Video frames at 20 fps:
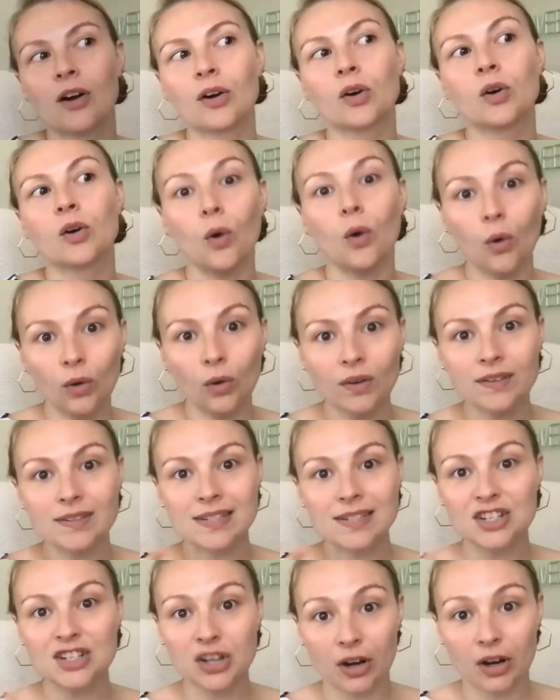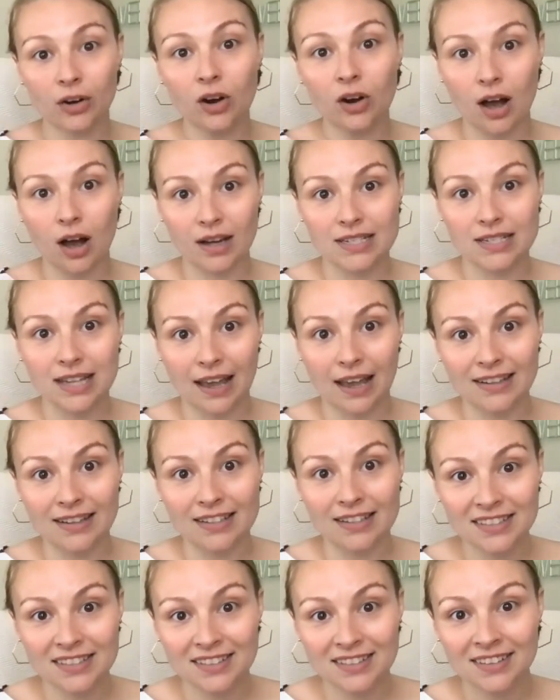Our goal is to share
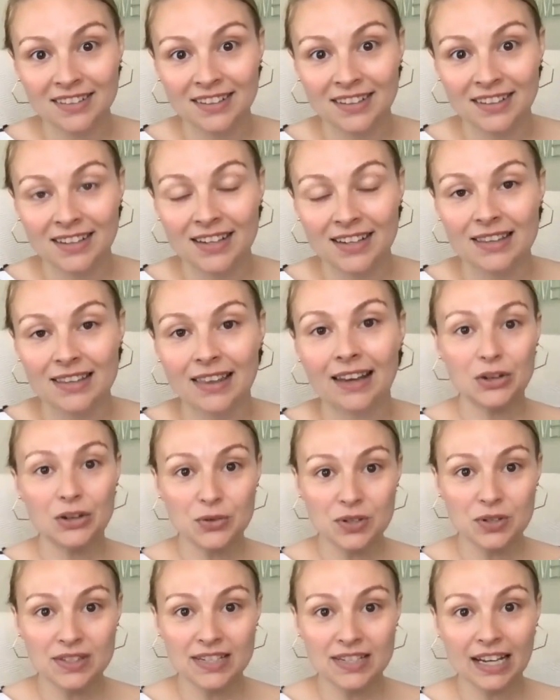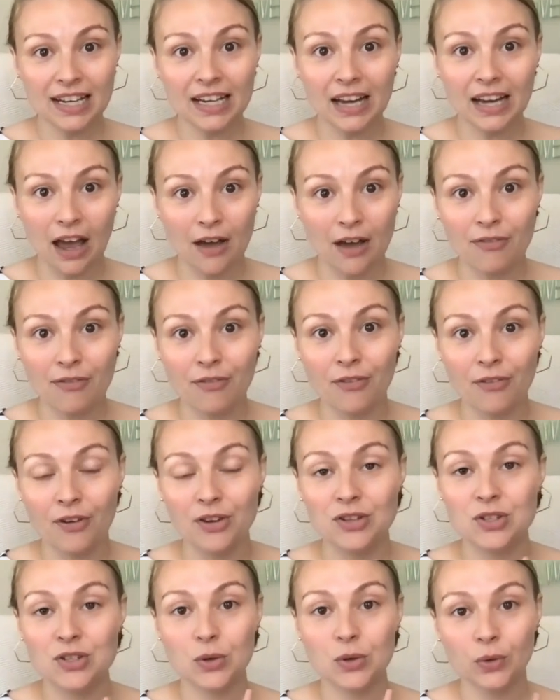content interesting
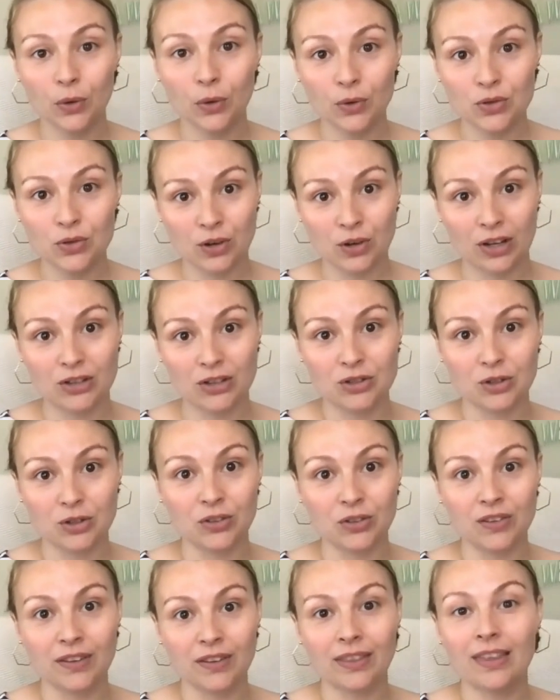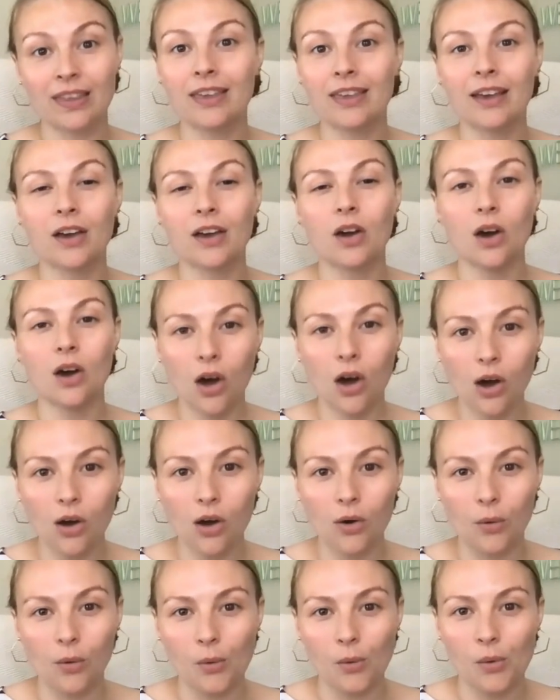enough to those strangers that they think,
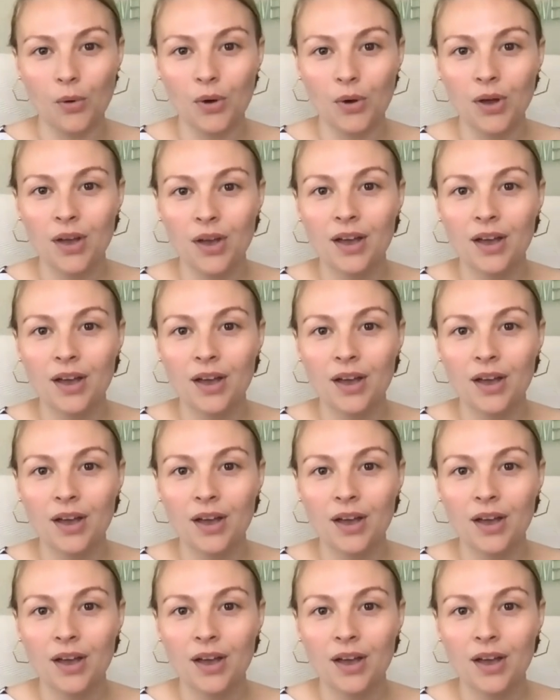oh,